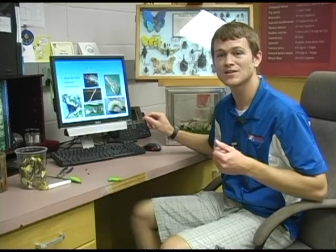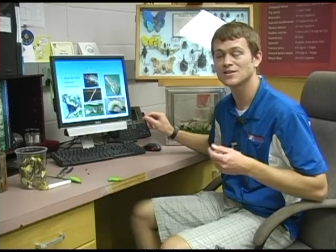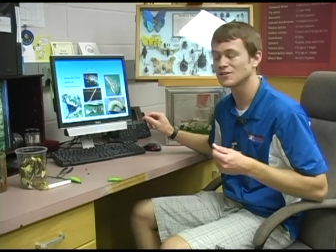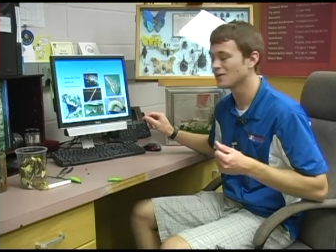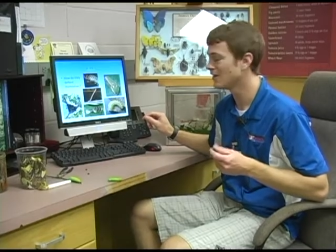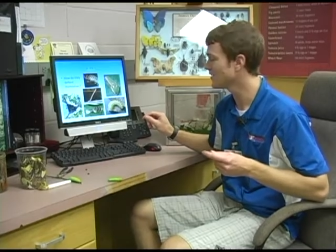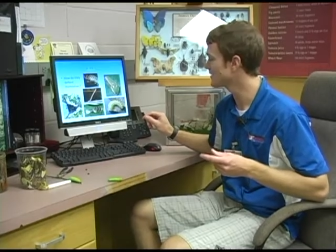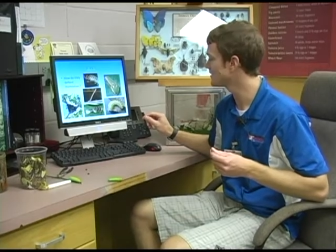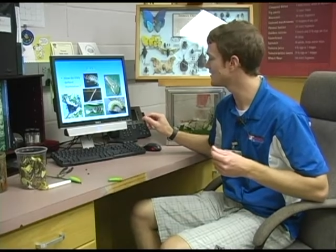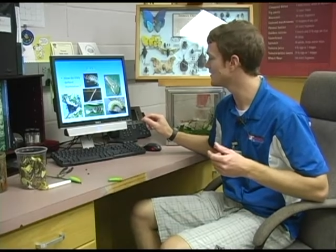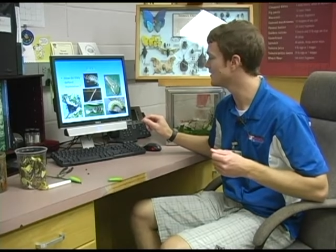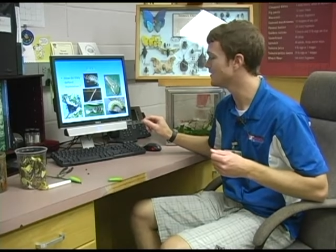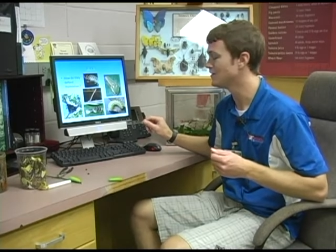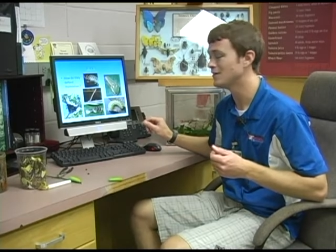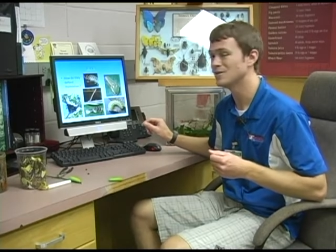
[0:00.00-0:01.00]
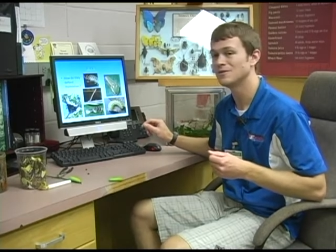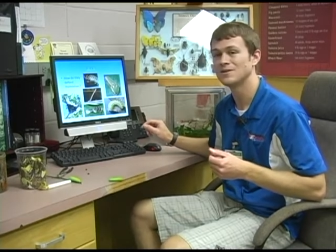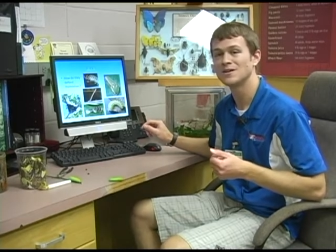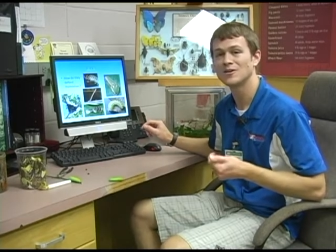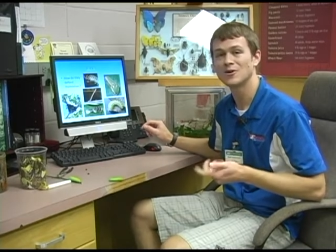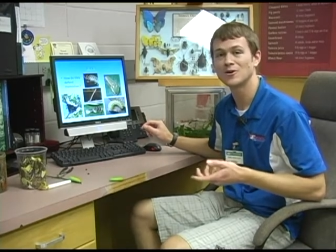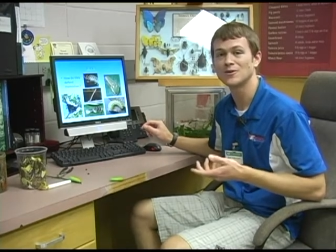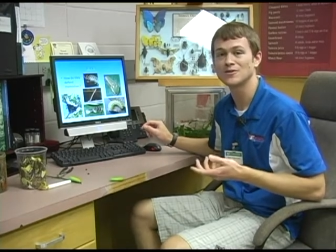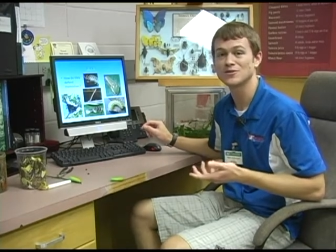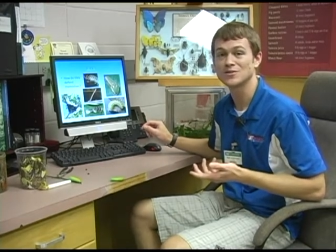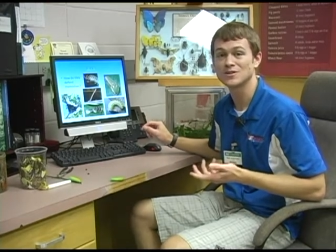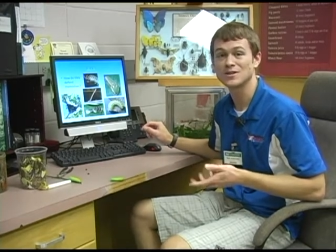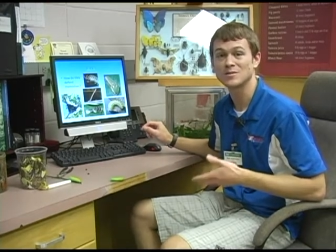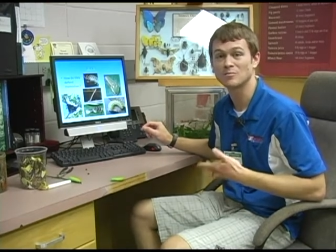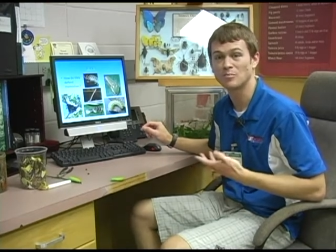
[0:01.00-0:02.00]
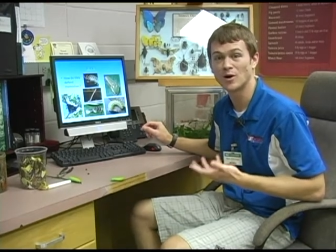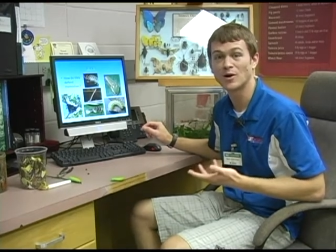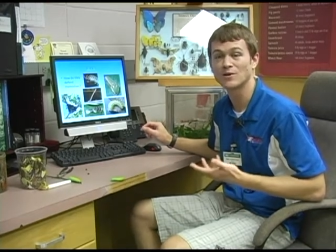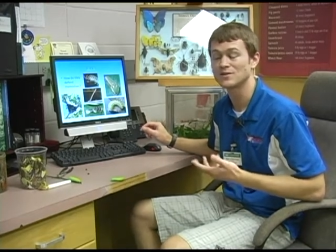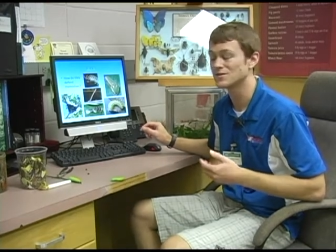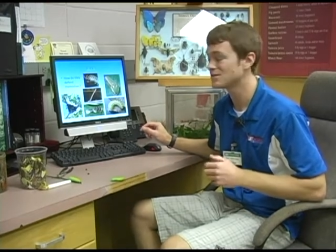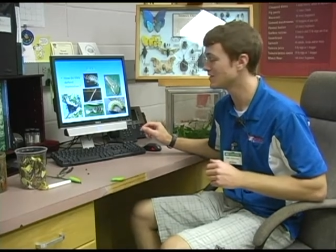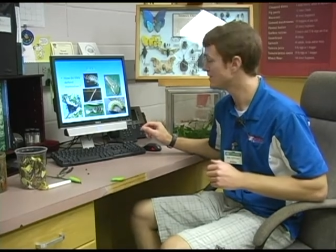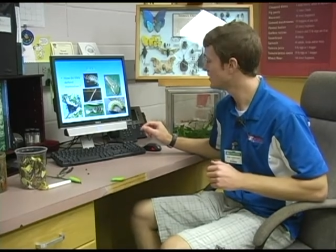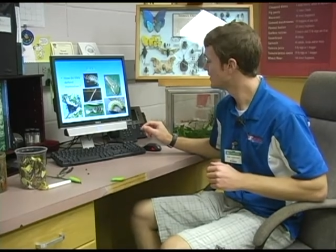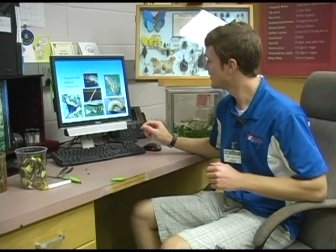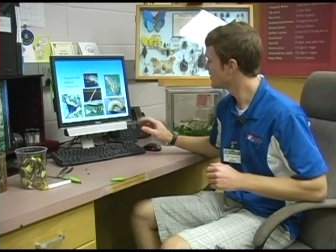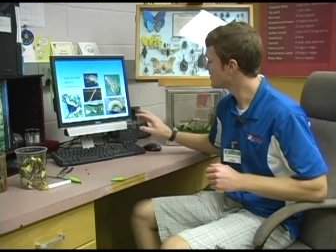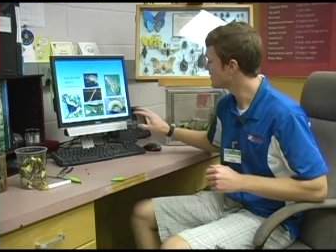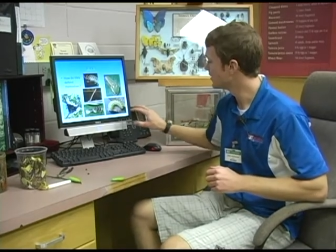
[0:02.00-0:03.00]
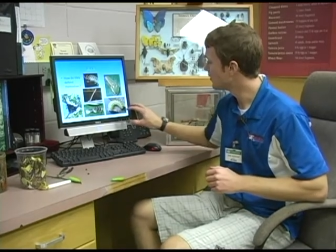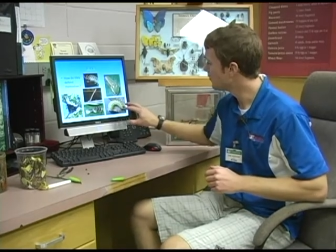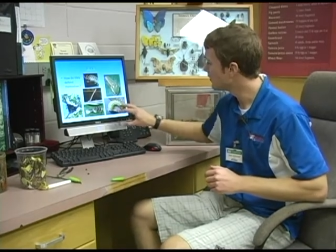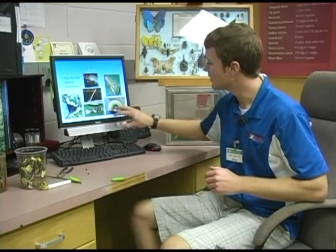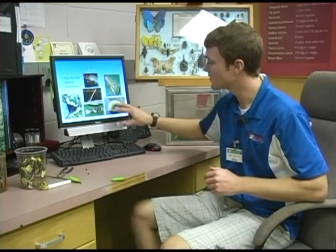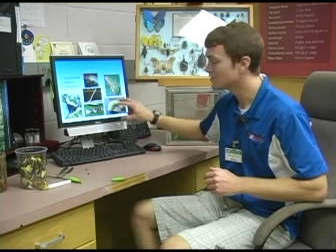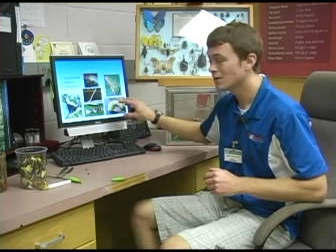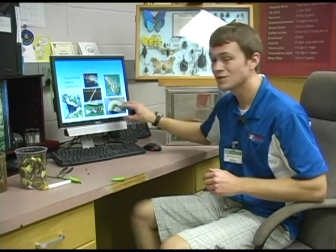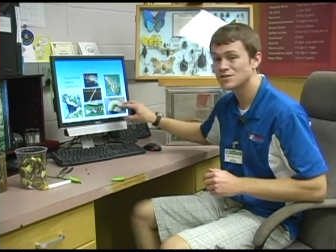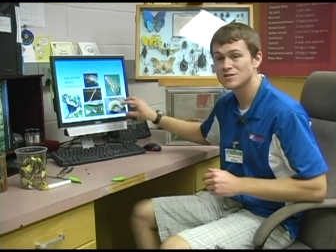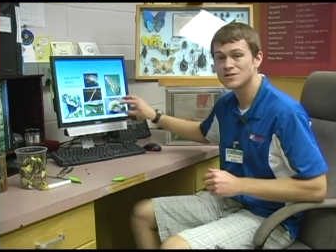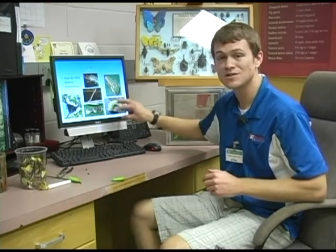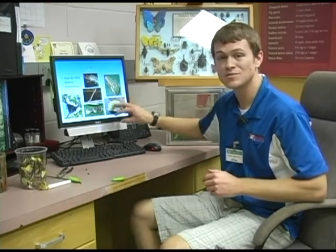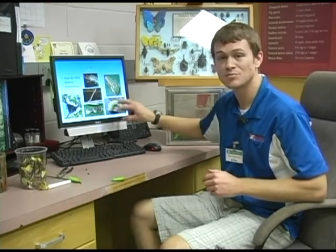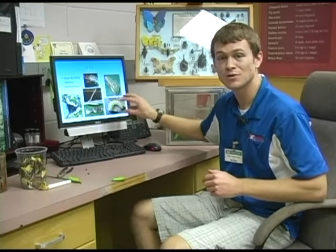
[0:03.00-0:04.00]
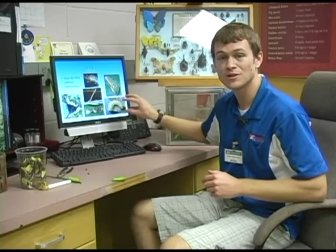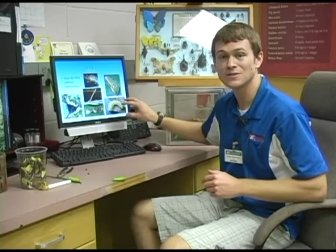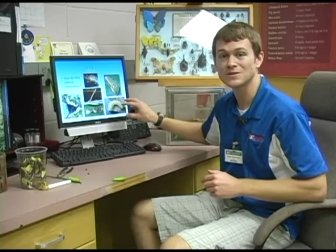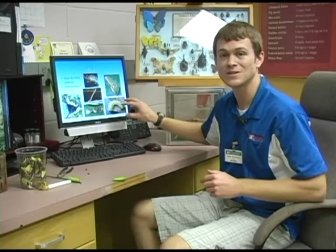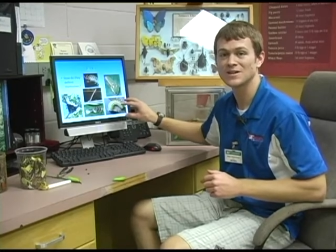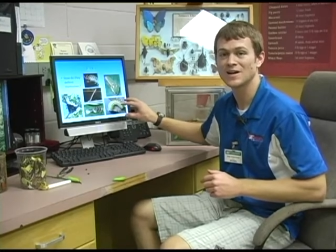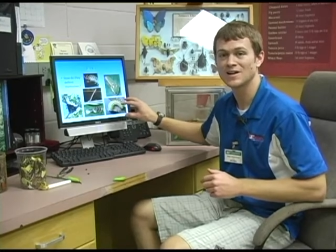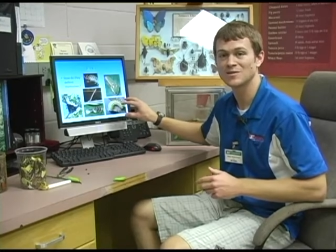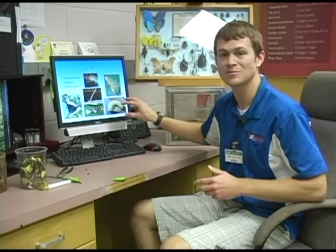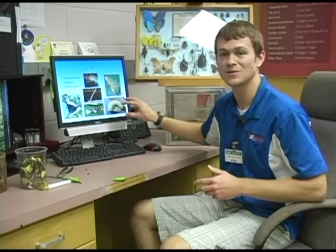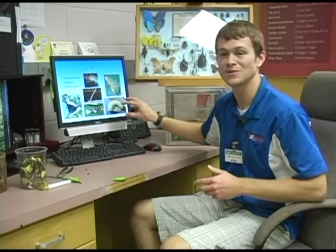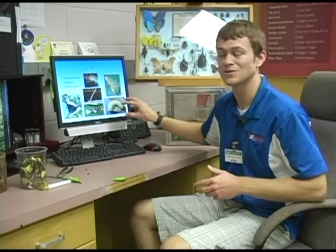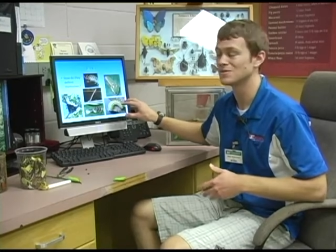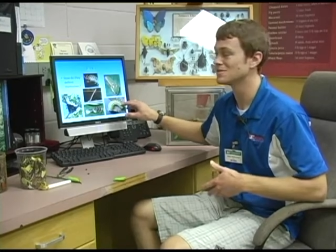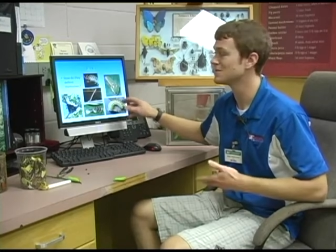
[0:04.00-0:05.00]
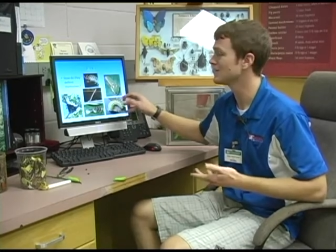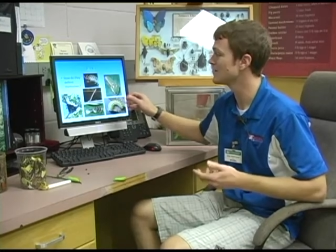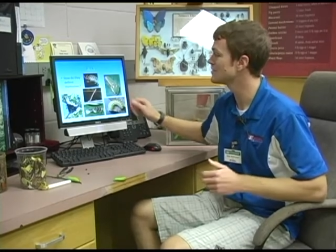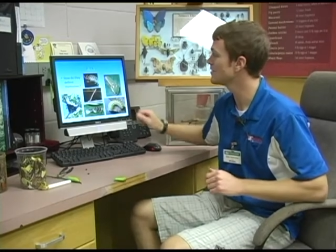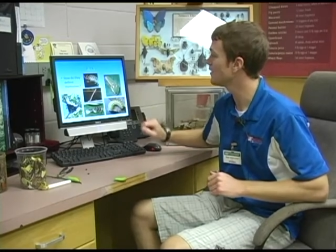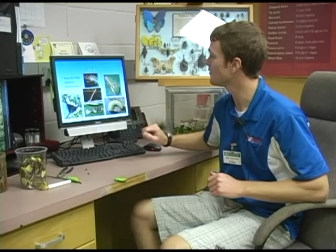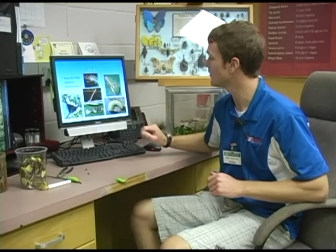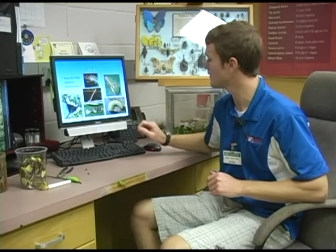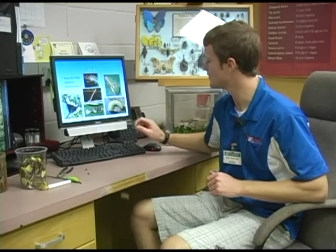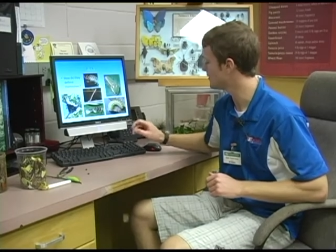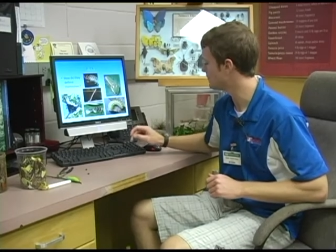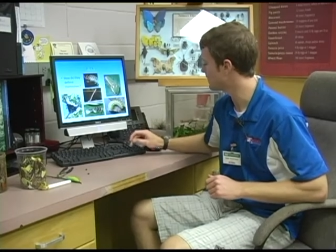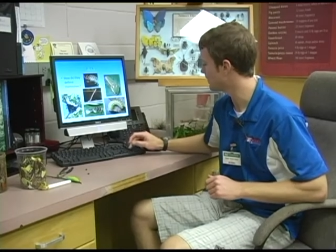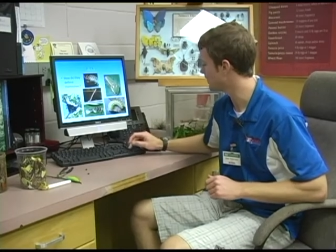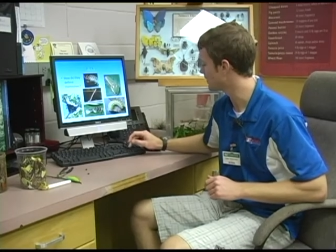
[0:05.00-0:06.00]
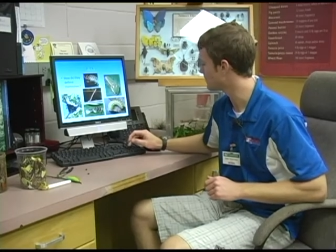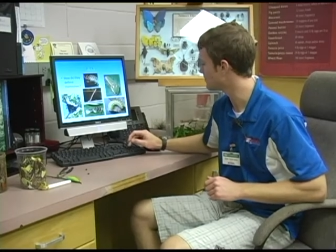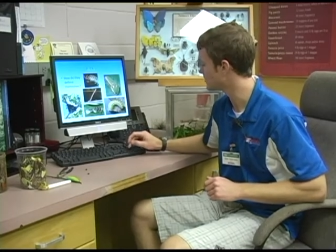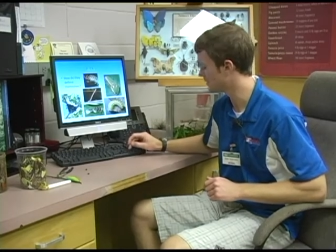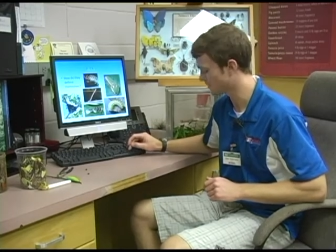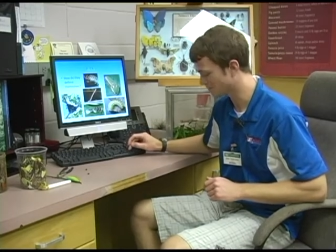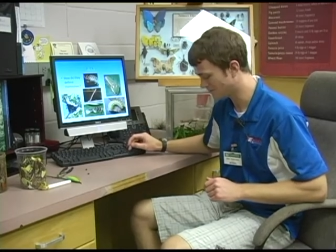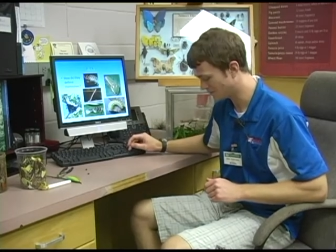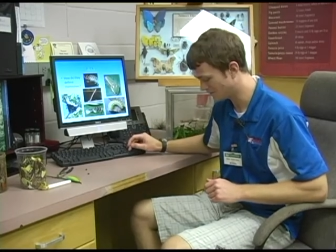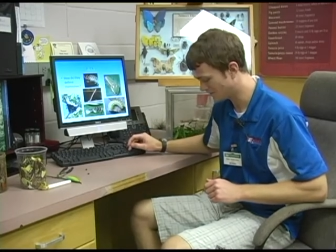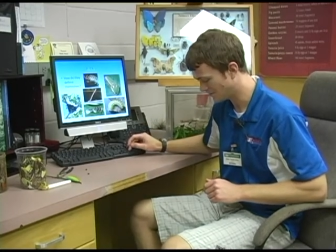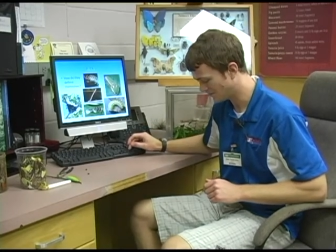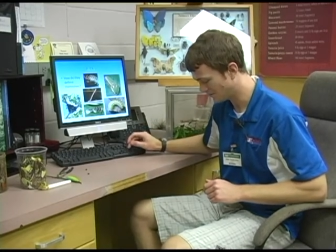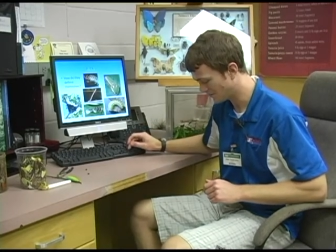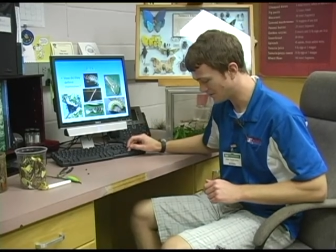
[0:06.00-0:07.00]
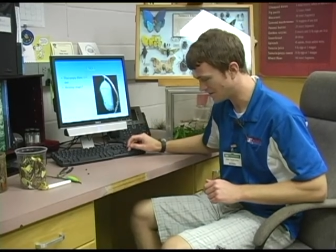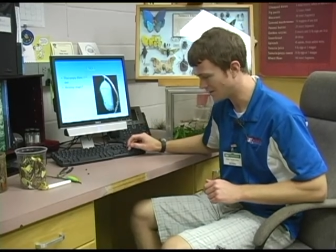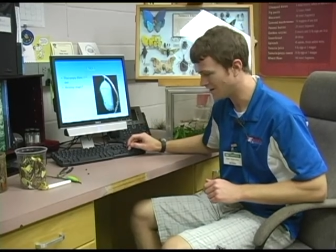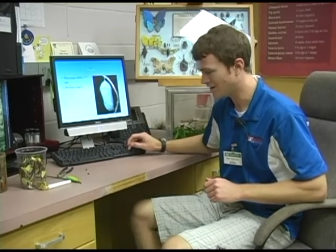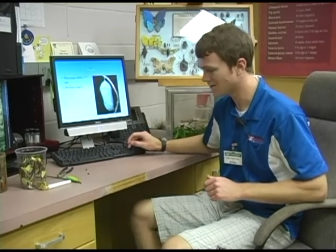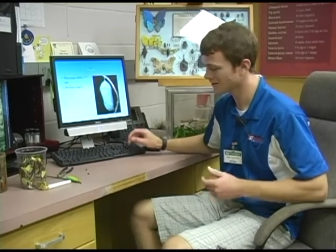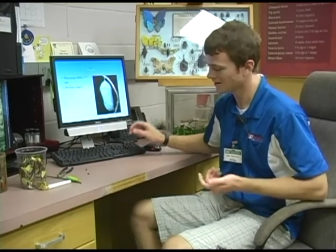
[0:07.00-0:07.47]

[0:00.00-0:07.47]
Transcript: a toxin in you, and it hurts. It burns. So you don't want to touch these prickly caterpillars, and that's how they're defending themselves. And the